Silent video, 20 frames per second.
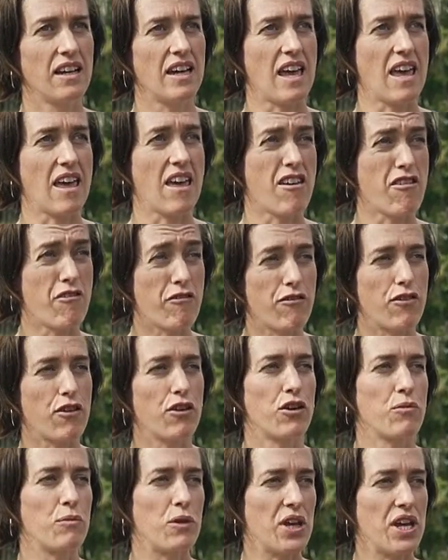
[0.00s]
if the
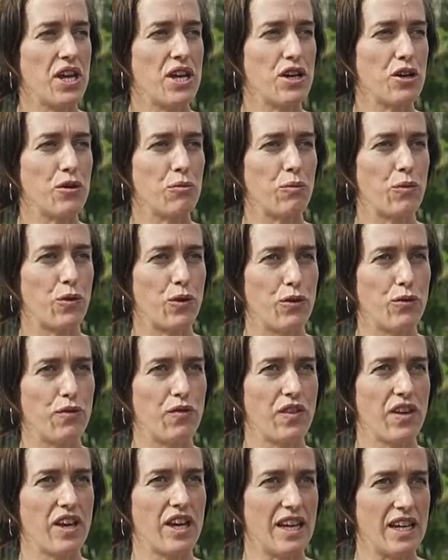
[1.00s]
community can prove
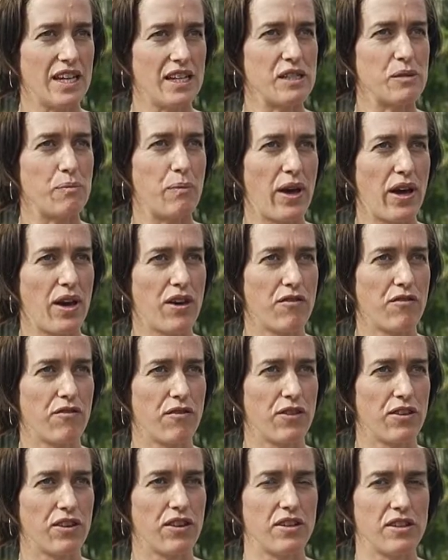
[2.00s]
that it is better
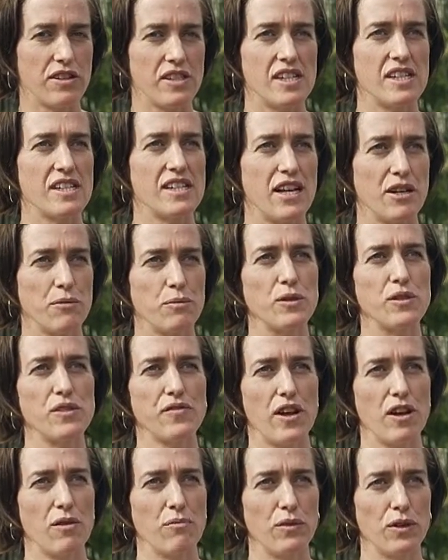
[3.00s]
for the sustainable
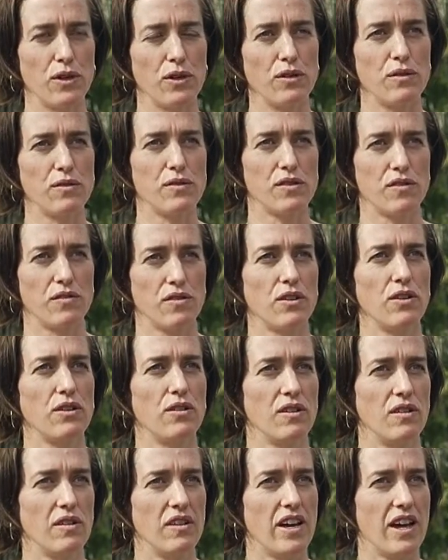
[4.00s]
development goals of the
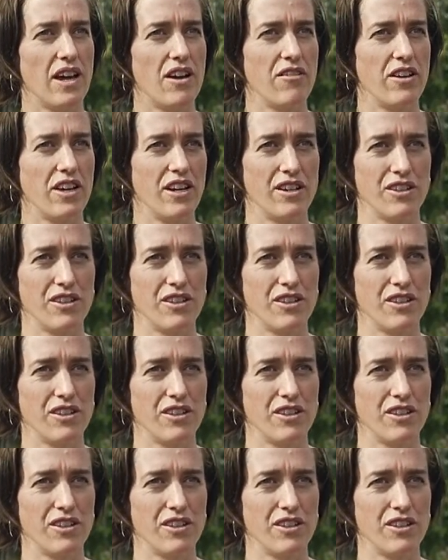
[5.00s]
local area.